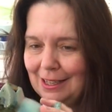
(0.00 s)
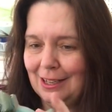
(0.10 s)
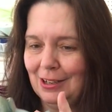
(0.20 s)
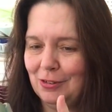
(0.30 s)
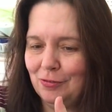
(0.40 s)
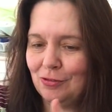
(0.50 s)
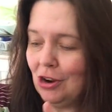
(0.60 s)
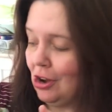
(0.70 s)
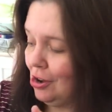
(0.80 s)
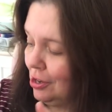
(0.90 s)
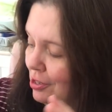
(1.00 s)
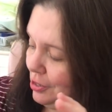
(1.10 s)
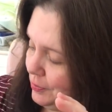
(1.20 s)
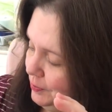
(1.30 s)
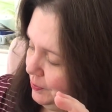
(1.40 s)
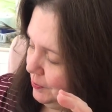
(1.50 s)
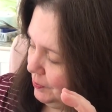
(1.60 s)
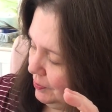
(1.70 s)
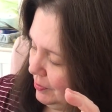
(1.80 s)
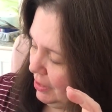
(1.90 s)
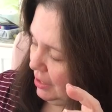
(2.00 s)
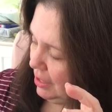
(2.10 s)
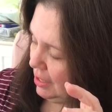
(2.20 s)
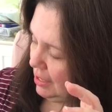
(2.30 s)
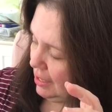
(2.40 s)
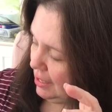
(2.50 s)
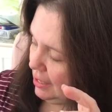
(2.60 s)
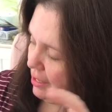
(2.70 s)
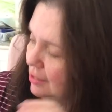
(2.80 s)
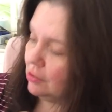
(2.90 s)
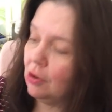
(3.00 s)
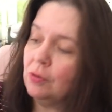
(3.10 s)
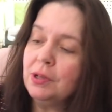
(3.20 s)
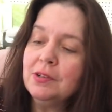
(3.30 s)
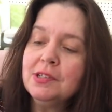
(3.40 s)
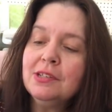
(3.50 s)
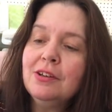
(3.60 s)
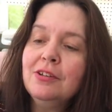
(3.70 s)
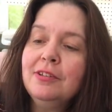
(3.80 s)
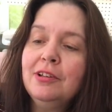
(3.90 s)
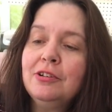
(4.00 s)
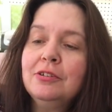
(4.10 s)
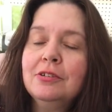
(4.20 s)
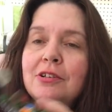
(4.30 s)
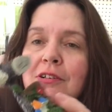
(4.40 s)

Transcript: I got a frog. And oh, here's another little